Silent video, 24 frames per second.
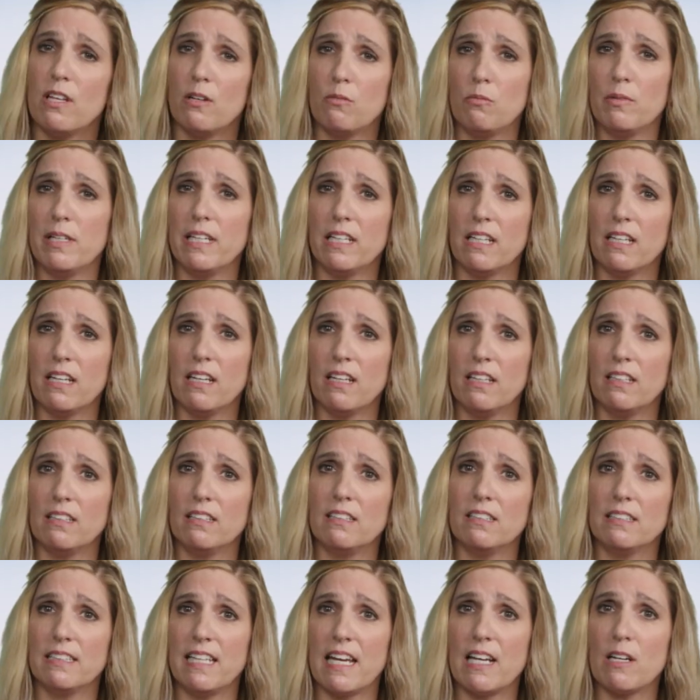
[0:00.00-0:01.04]
that we
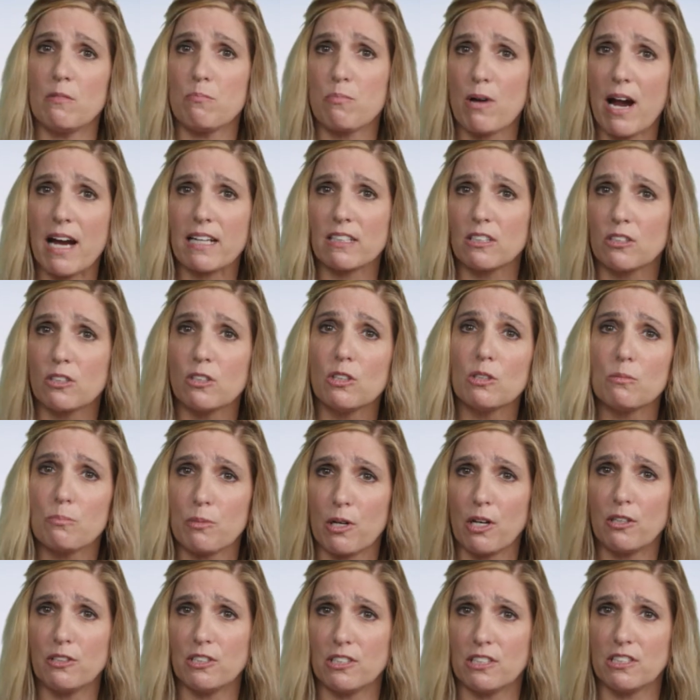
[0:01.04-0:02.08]
can get a practical
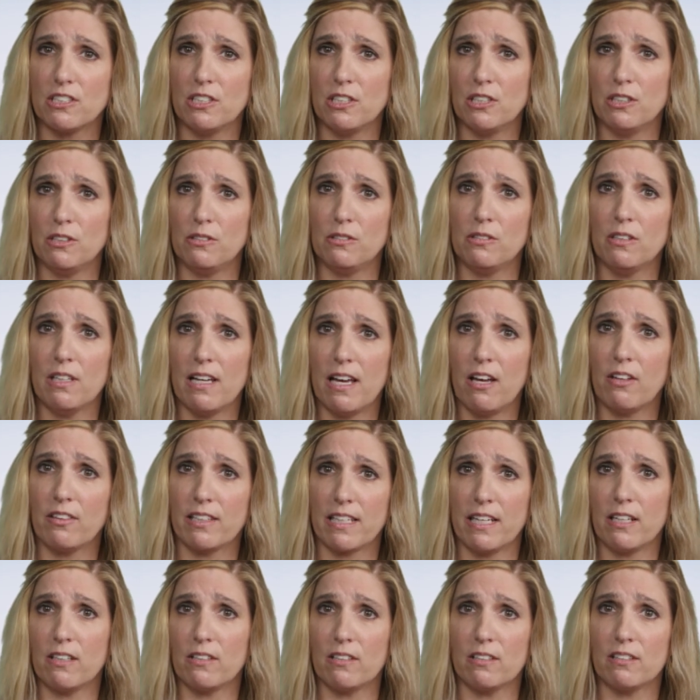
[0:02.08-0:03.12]
approach to
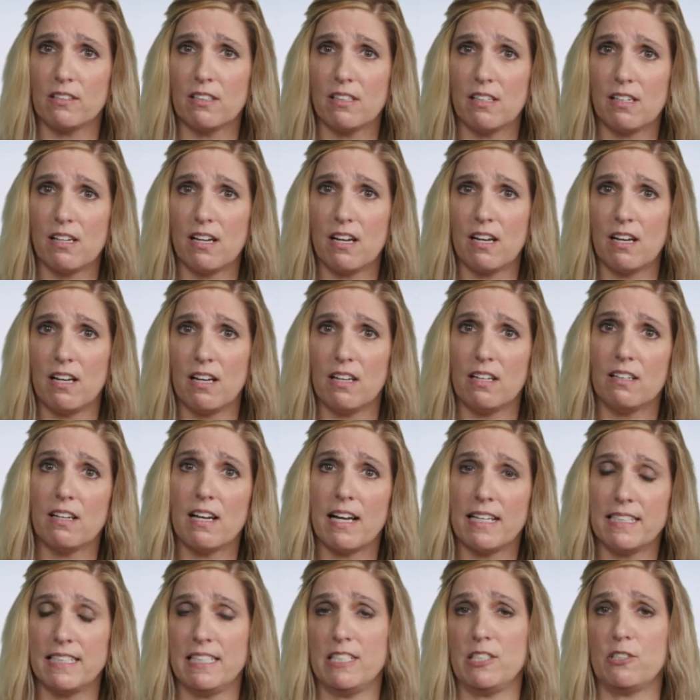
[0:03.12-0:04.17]
healthcare uh,
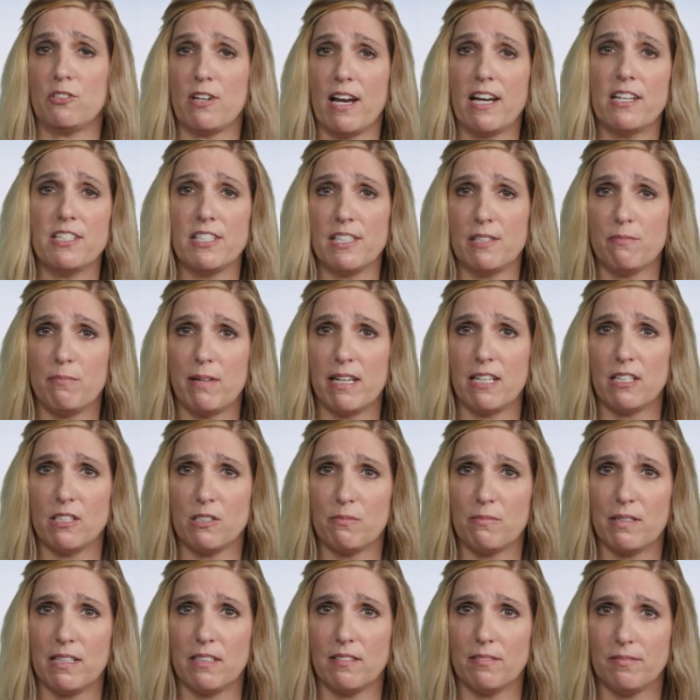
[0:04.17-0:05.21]
IT strategy and
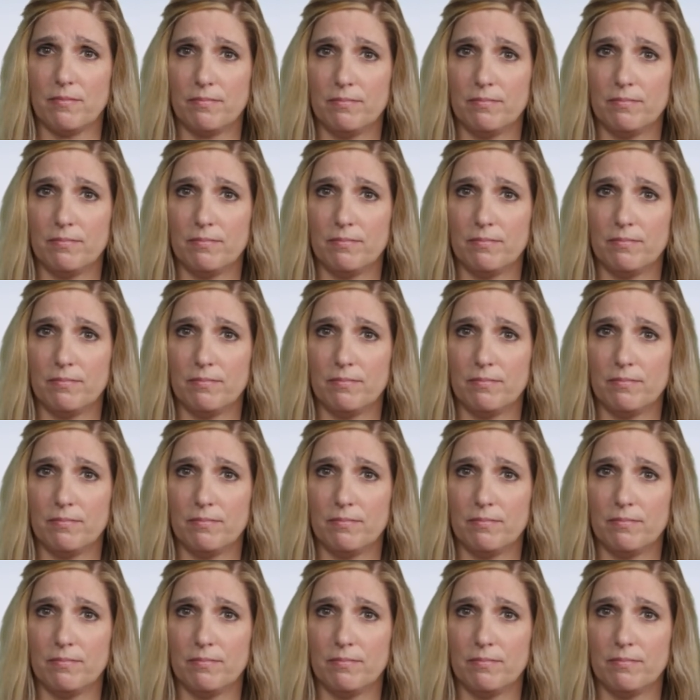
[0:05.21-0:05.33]
management.